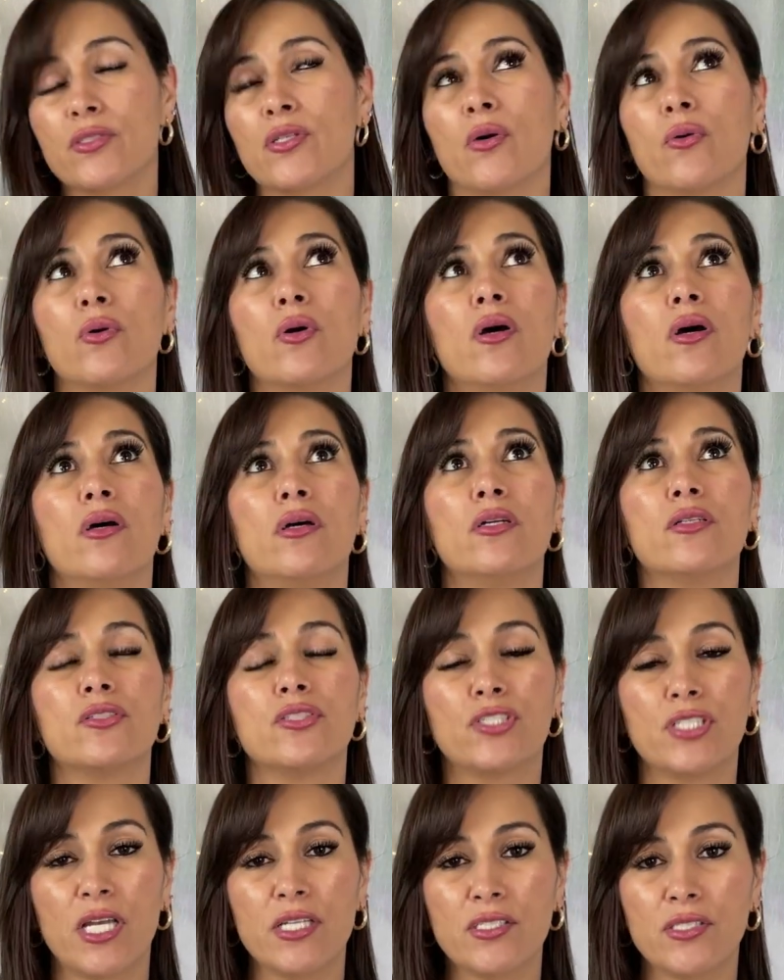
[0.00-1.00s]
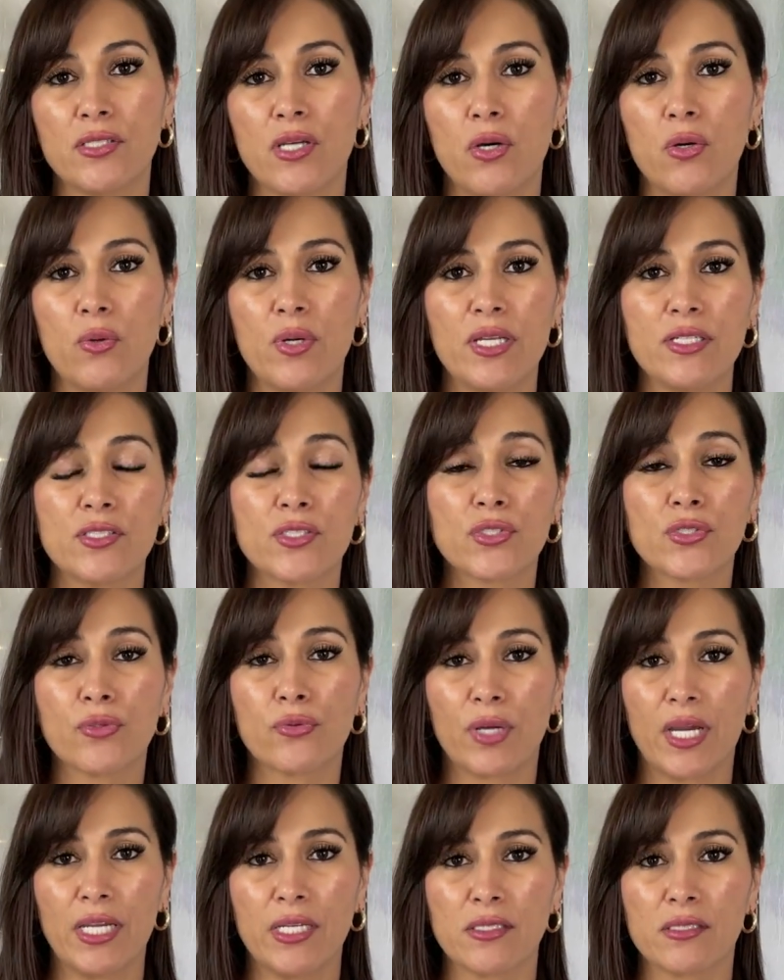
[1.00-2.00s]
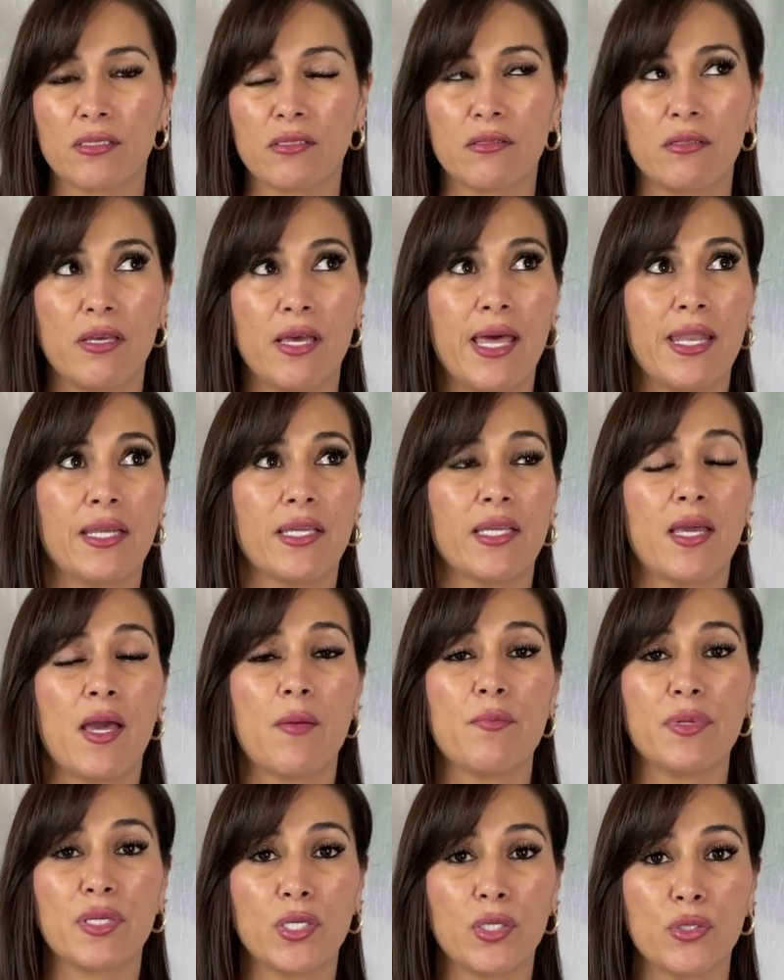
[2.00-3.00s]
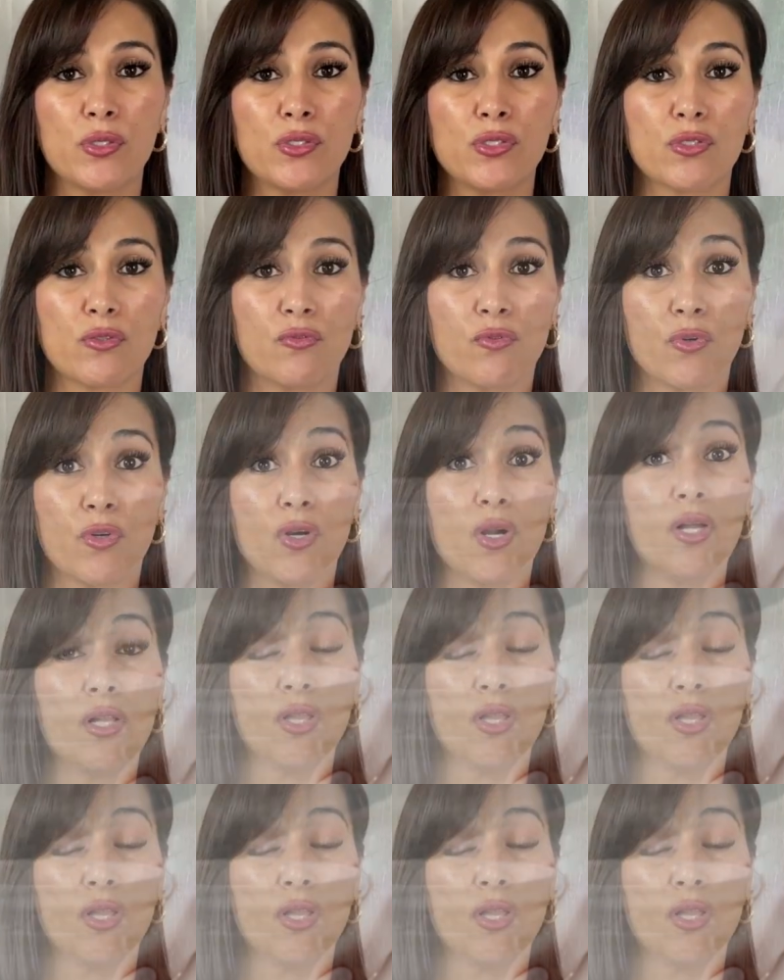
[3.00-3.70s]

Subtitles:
So gesso is great and it can be used for a